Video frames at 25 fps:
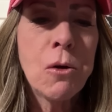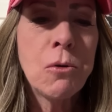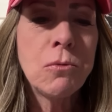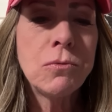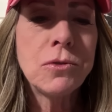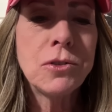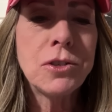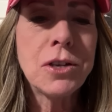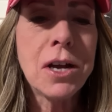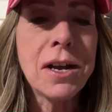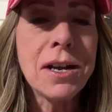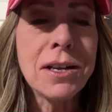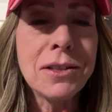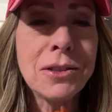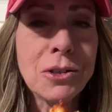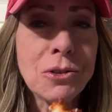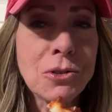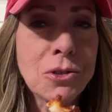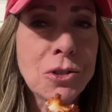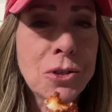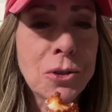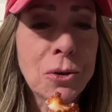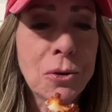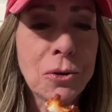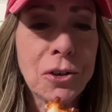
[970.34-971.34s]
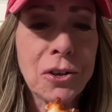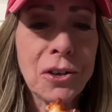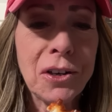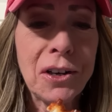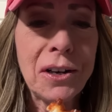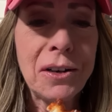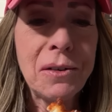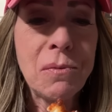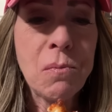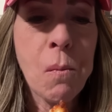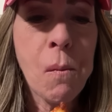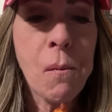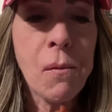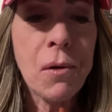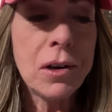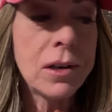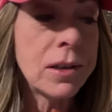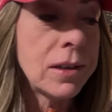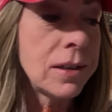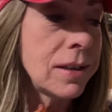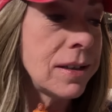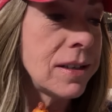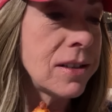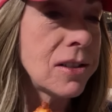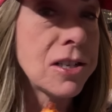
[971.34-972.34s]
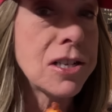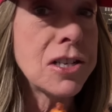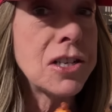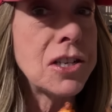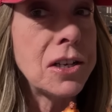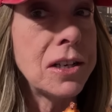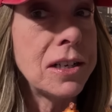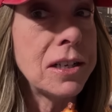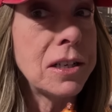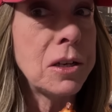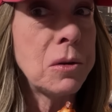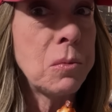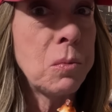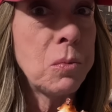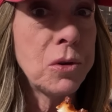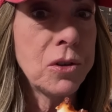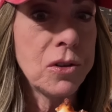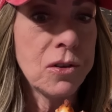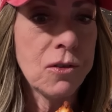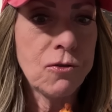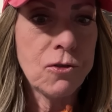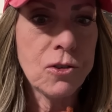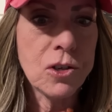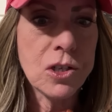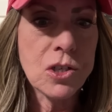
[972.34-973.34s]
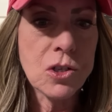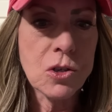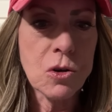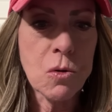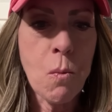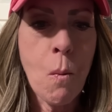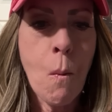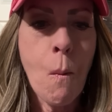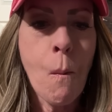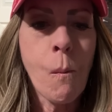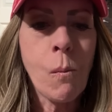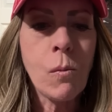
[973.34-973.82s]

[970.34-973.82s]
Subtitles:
Dang, they're so good. I gotta get these done and get them put in the freezer.